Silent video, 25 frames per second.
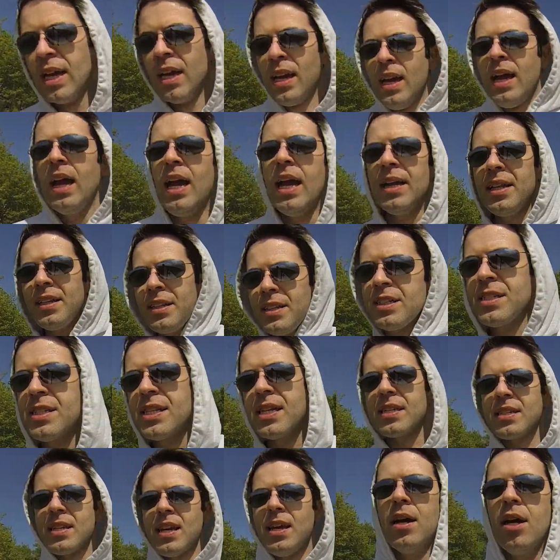And then he
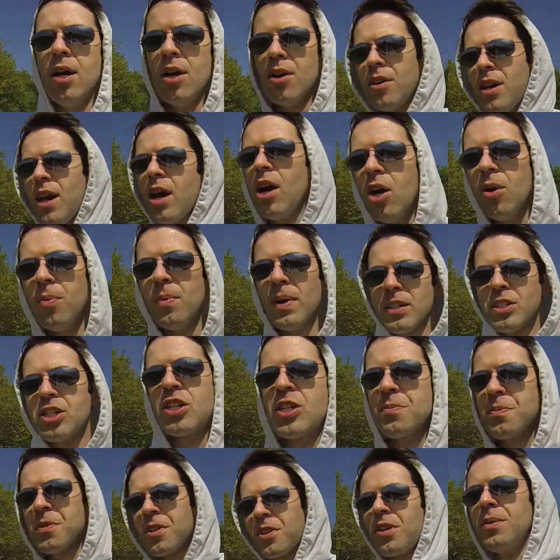says, Oh, yeah, all my
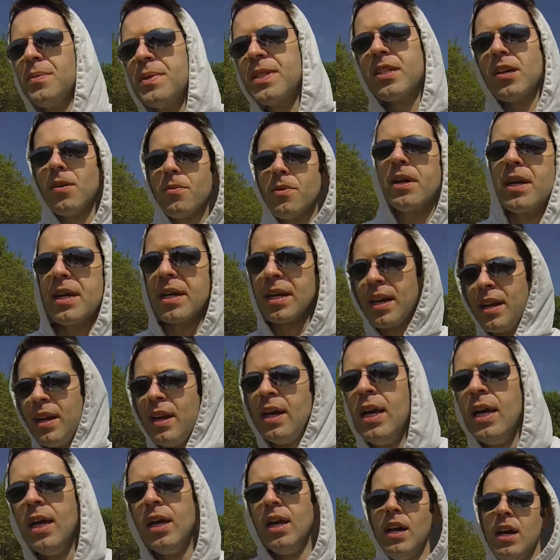ships are going to be celebrating.
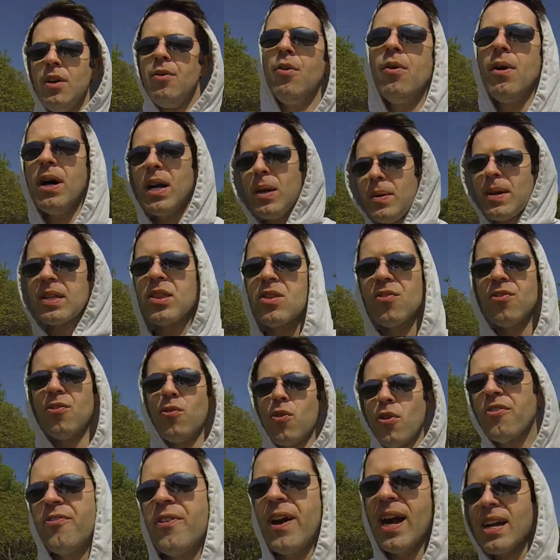Well, what about the
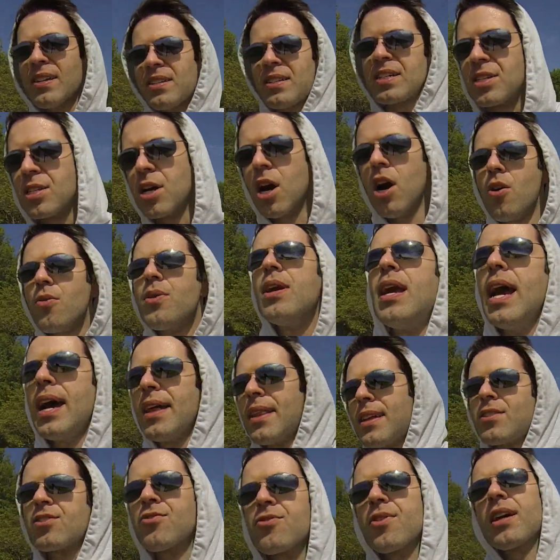four fastest? Oh, yeah,
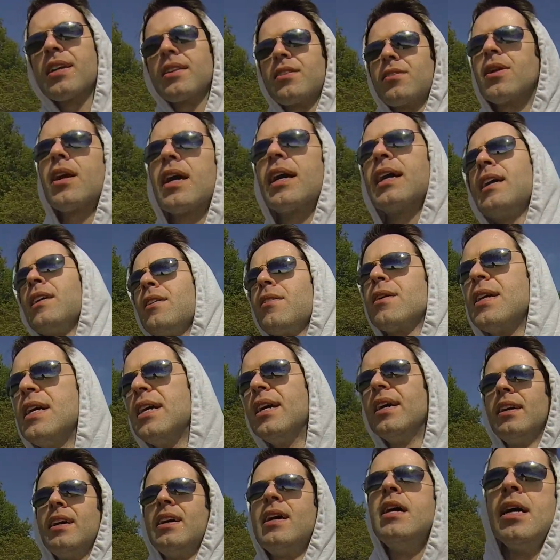that's right, they're not here
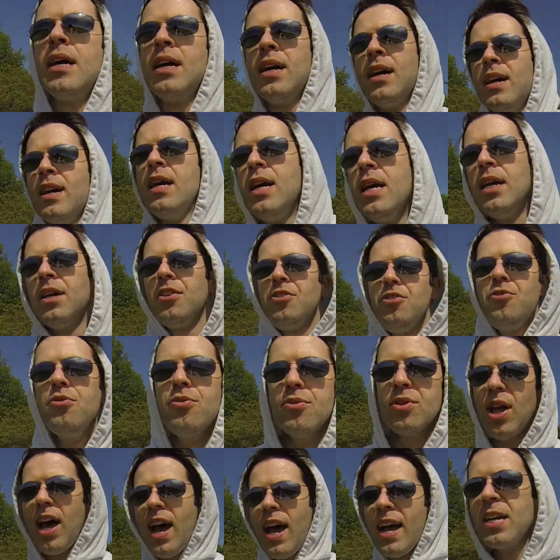yet. You
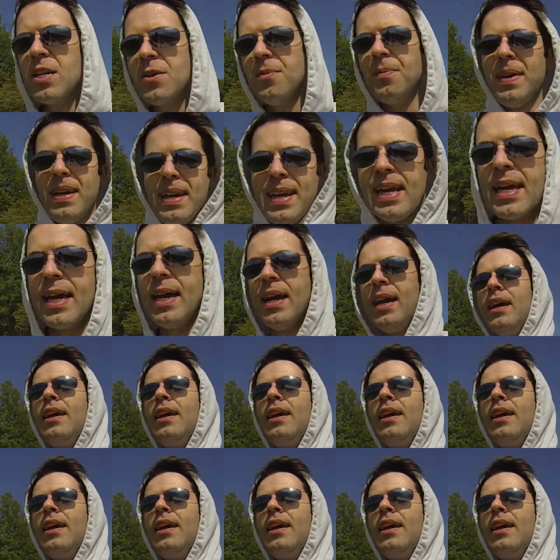lied to me